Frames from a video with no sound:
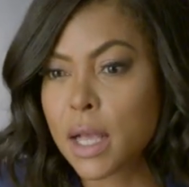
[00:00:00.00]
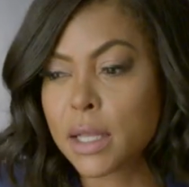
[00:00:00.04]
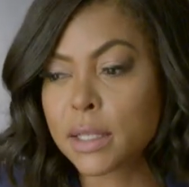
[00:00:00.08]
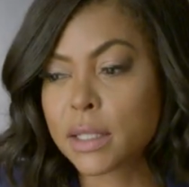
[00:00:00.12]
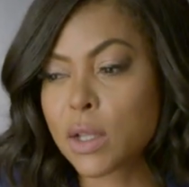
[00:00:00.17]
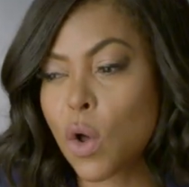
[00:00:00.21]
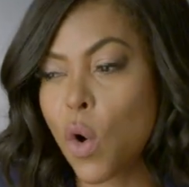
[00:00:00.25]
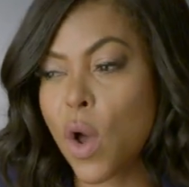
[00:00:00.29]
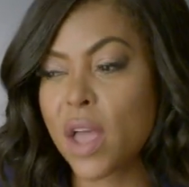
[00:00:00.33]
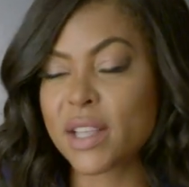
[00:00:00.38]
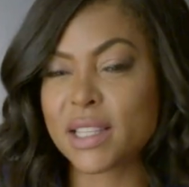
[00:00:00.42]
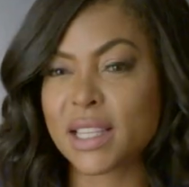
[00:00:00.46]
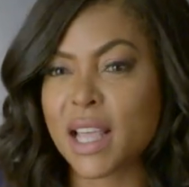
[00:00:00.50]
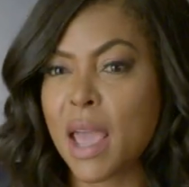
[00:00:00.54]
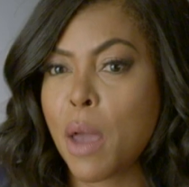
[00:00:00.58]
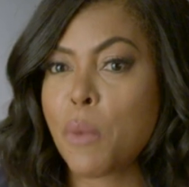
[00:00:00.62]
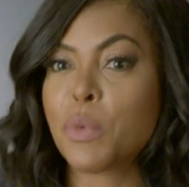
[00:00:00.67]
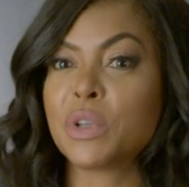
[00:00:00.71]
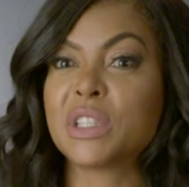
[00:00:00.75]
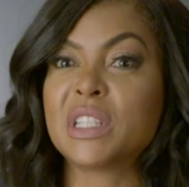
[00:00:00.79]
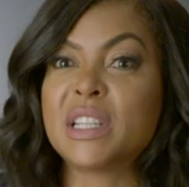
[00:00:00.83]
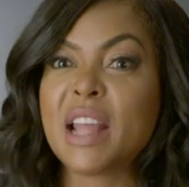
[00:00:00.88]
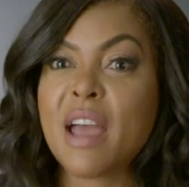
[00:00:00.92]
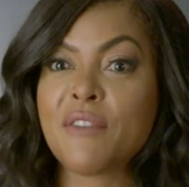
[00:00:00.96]
So it's, it
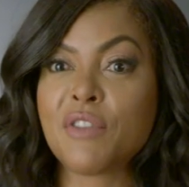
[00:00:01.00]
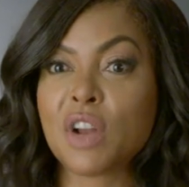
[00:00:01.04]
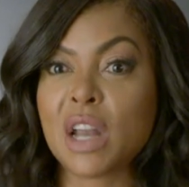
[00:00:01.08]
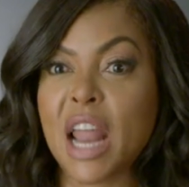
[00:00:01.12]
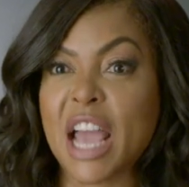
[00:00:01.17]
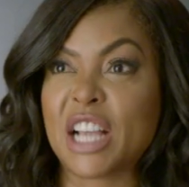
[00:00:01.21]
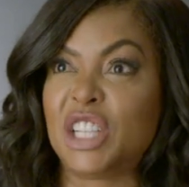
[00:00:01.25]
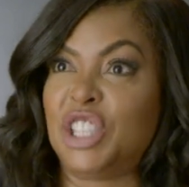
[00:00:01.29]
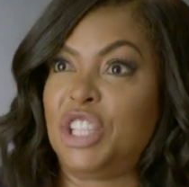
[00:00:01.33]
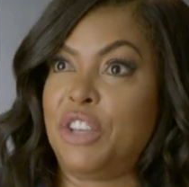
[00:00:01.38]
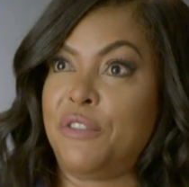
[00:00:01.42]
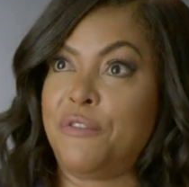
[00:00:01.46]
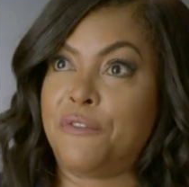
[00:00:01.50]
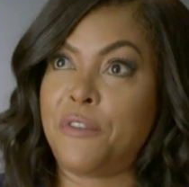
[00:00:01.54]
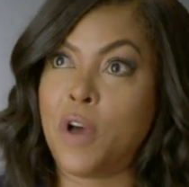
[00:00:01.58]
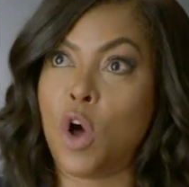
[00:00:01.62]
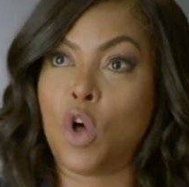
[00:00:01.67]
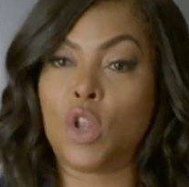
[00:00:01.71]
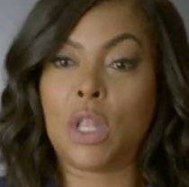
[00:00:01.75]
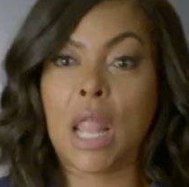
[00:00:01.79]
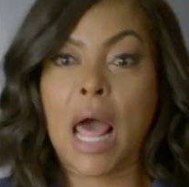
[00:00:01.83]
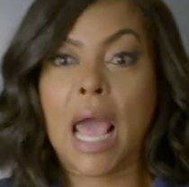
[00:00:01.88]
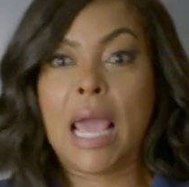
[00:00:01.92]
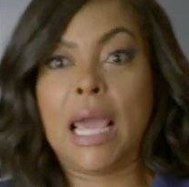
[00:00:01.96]
was never like she
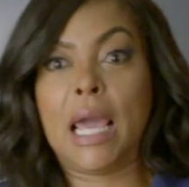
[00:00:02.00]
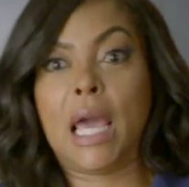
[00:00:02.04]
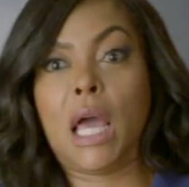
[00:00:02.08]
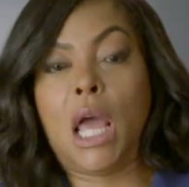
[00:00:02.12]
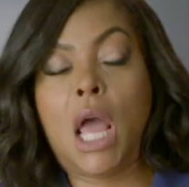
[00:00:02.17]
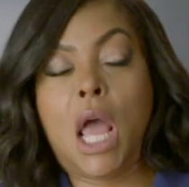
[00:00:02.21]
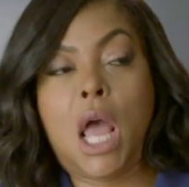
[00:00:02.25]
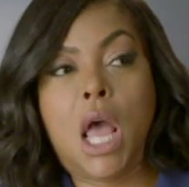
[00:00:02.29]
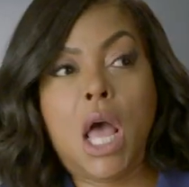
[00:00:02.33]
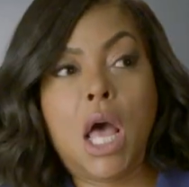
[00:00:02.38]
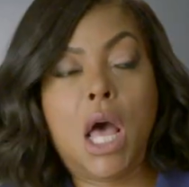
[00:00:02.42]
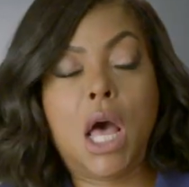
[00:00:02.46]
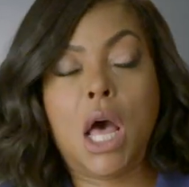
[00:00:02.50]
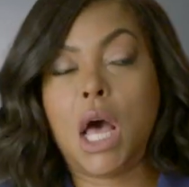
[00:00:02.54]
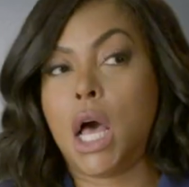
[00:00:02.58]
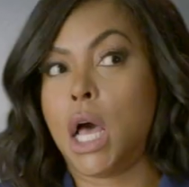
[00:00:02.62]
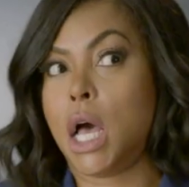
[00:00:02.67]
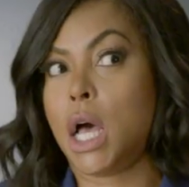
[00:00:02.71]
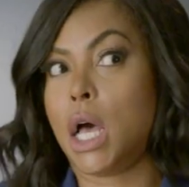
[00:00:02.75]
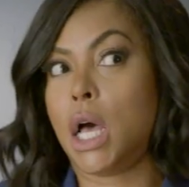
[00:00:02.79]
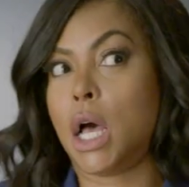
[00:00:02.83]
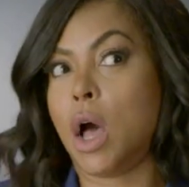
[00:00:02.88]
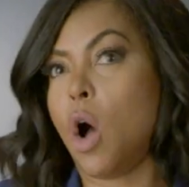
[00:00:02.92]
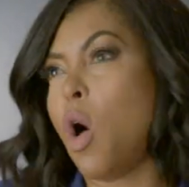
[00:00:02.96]
felt like,
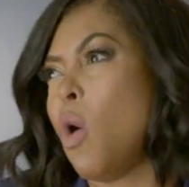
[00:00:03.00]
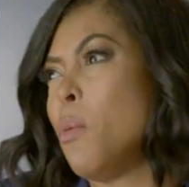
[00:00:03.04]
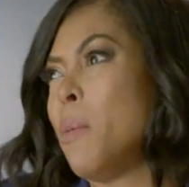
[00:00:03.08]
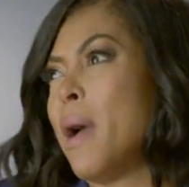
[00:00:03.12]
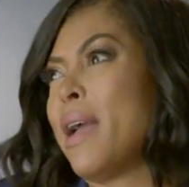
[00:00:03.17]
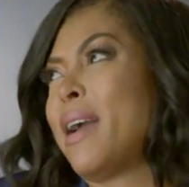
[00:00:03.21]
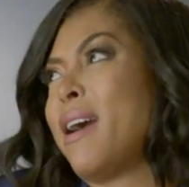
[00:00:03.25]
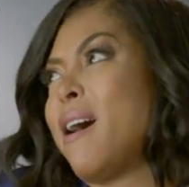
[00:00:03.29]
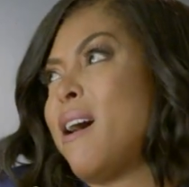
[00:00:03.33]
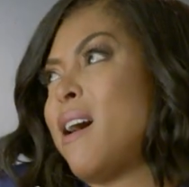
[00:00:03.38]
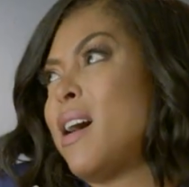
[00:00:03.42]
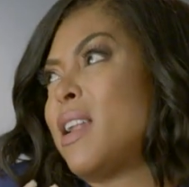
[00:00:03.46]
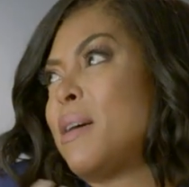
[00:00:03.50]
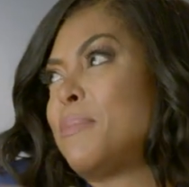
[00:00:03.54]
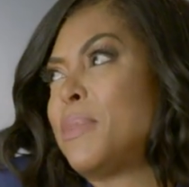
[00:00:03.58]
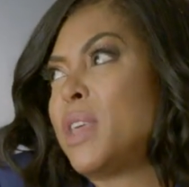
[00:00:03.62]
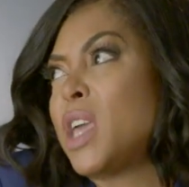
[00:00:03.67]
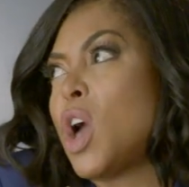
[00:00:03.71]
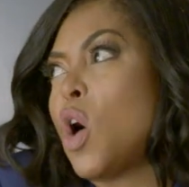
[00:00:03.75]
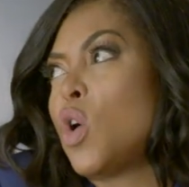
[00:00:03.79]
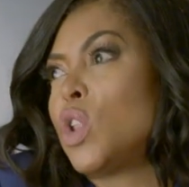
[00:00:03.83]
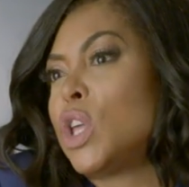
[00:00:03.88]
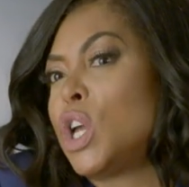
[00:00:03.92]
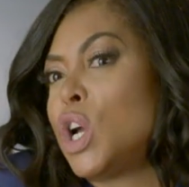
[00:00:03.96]
uh, oh my God, I'm
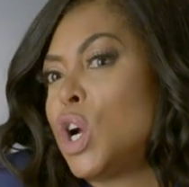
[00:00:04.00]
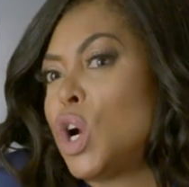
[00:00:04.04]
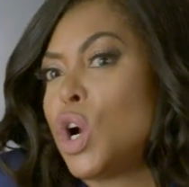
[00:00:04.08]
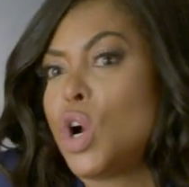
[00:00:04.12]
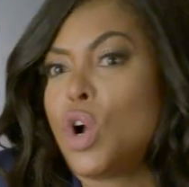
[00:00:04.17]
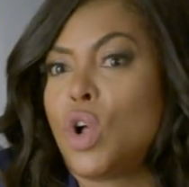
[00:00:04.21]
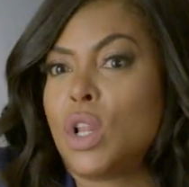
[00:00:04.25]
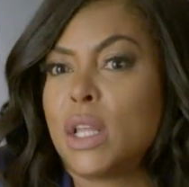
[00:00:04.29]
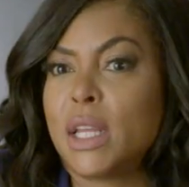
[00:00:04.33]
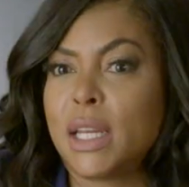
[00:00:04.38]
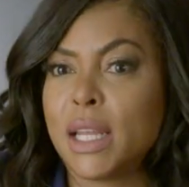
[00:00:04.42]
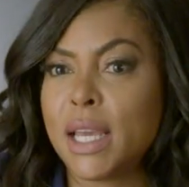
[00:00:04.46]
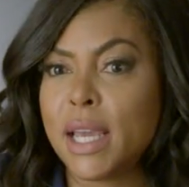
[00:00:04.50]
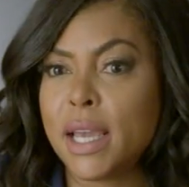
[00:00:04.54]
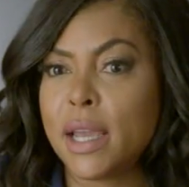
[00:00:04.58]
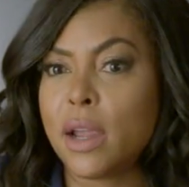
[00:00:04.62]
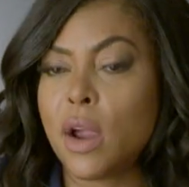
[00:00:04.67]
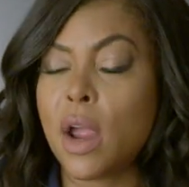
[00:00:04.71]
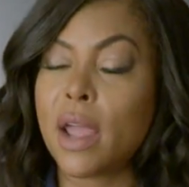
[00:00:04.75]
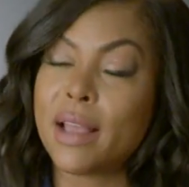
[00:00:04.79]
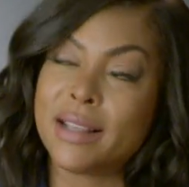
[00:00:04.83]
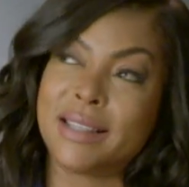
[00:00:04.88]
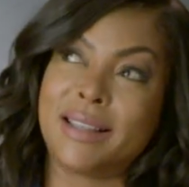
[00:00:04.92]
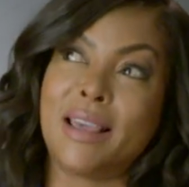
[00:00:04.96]
the only girl in
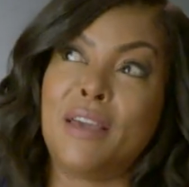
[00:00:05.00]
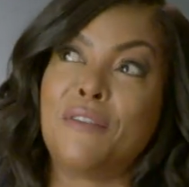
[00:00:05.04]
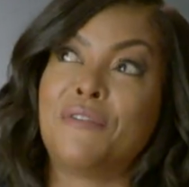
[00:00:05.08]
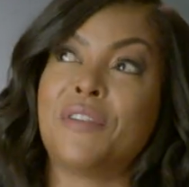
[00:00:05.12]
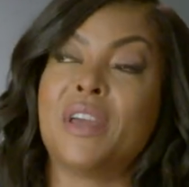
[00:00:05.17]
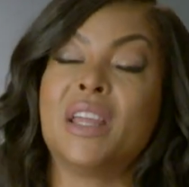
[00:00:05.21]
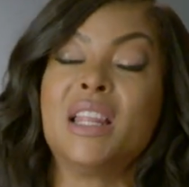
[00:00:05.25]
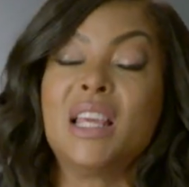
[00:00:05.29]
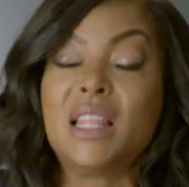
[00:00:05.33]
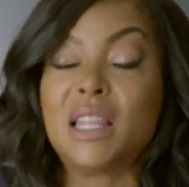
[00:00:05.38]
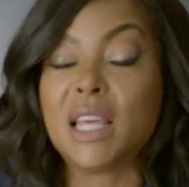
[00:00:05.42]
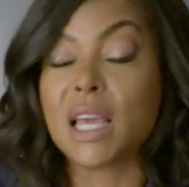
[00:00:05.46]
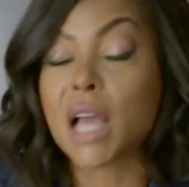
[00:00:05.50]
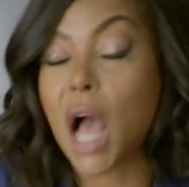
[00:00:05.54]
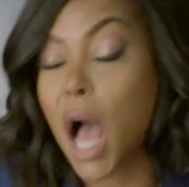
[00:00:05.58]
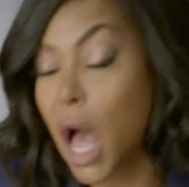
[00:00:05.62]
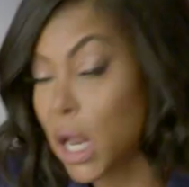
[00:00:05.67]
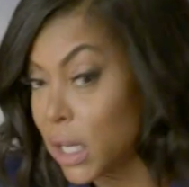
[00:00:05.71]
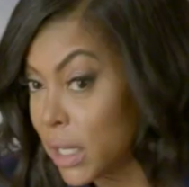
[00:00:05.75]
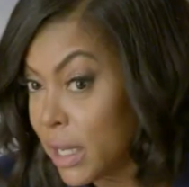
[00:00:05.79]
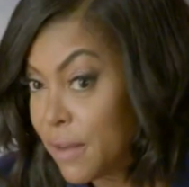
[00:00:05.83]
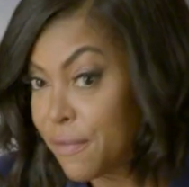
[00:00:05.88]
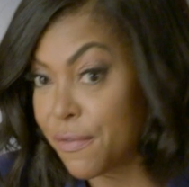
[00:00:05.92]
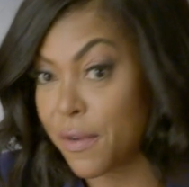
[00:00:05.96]
here. It's, if anything,
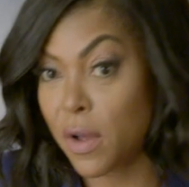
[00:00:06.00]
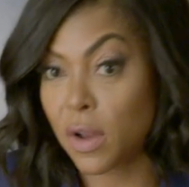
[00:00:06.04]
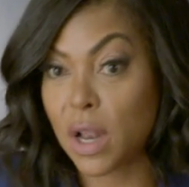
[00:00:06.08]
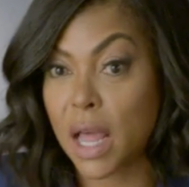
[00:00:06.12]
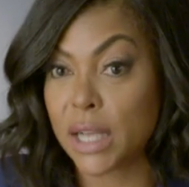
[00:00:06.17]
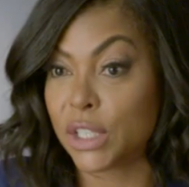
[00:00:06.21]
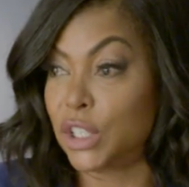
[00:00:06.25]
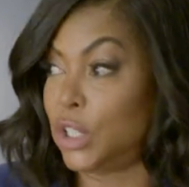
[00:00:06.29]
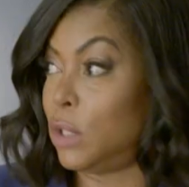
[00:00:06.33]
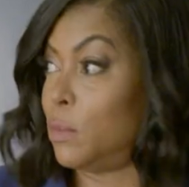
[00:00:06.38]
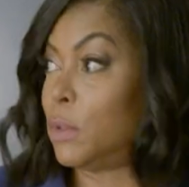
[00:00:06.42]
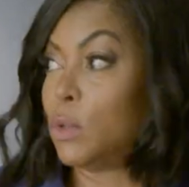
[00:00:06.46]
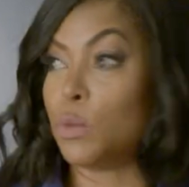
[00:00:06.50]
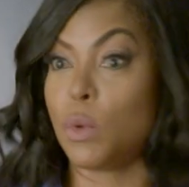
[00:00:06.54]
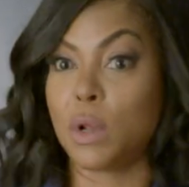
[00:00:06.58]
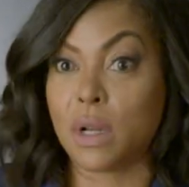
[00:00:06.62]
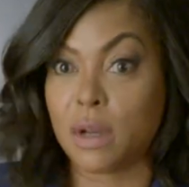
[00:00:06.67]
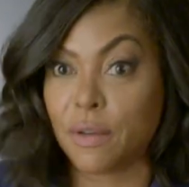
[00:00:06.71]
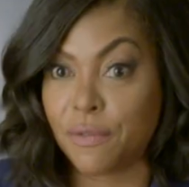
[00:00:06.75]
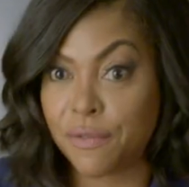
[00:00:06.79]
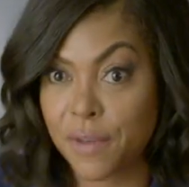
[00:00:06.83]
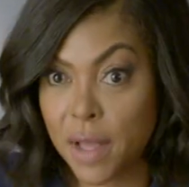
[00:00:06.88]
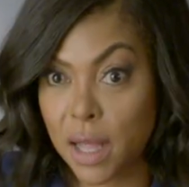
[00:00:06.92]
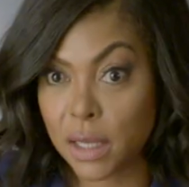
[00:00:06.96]
Ali felt like she was one of
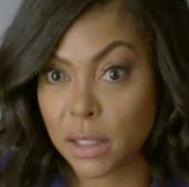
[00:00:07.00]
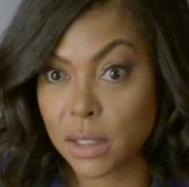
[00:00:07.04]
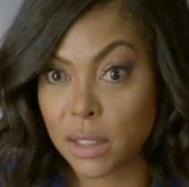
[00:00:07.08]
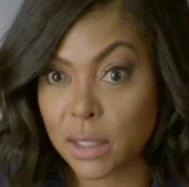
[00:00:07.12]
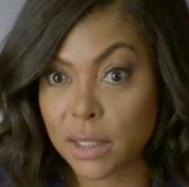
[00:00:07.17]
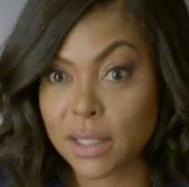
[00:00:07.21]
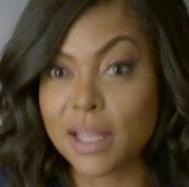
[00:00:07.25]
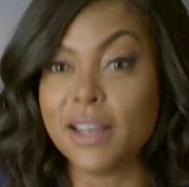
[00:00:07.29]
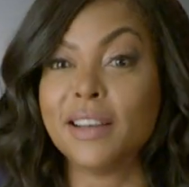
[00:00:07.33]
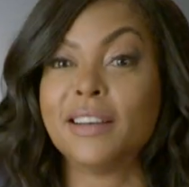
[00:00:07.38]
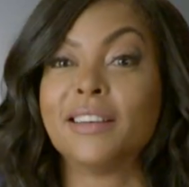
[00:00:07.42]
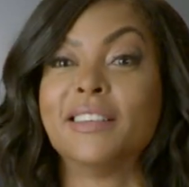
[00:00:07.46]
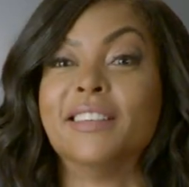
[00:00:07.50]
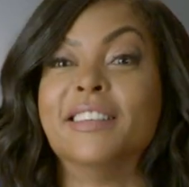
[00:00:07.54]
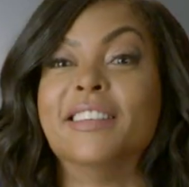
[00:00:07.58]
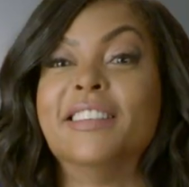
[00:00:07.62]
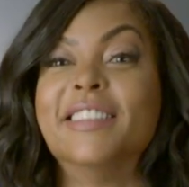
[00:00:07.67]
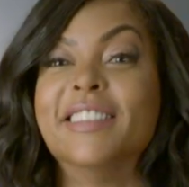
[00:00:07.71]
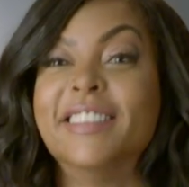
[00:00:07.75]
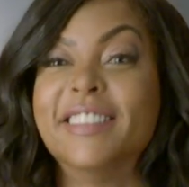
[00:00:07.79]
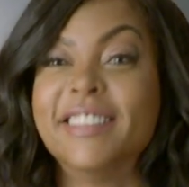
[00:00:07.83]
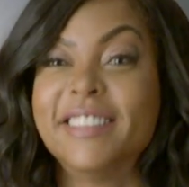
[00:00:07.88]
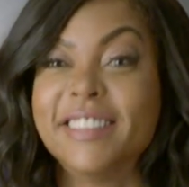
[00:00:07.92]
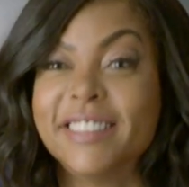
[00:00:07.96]
the fellas
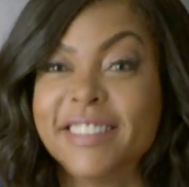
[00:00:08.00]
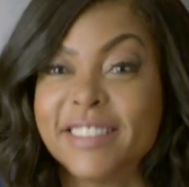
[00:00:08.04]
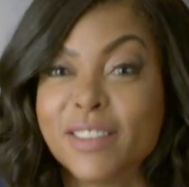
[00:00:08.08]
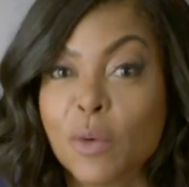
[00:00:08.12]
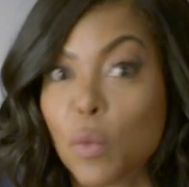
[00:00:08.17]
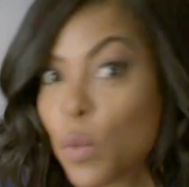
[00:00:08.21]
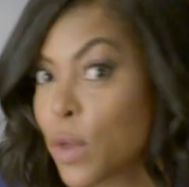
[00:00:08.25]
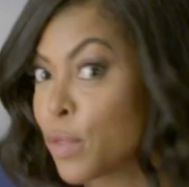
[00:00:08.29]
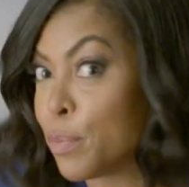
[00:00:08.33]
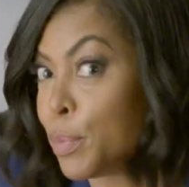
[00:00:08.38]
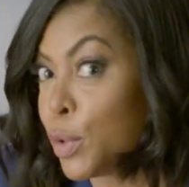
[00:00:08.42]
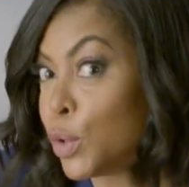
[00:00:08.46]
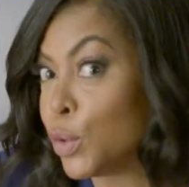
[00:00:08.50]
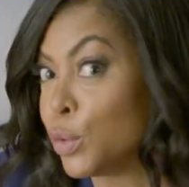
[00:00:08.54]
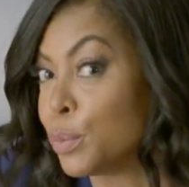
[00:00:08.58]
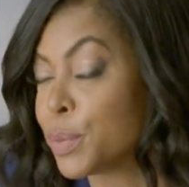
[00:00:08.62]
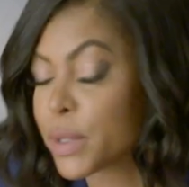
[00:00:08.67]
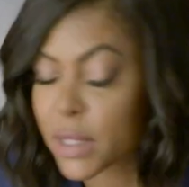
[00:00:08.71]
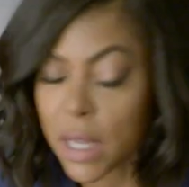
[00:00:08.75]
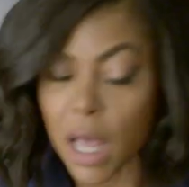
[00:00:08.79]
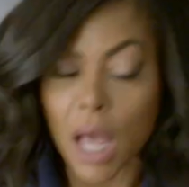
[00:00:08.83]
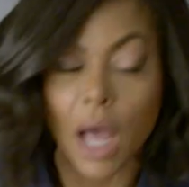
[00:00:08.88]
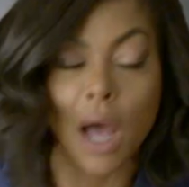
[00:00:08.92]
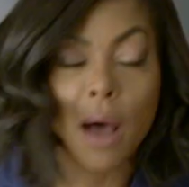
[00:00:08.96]
with
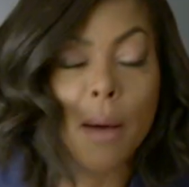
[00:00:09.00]
boobs.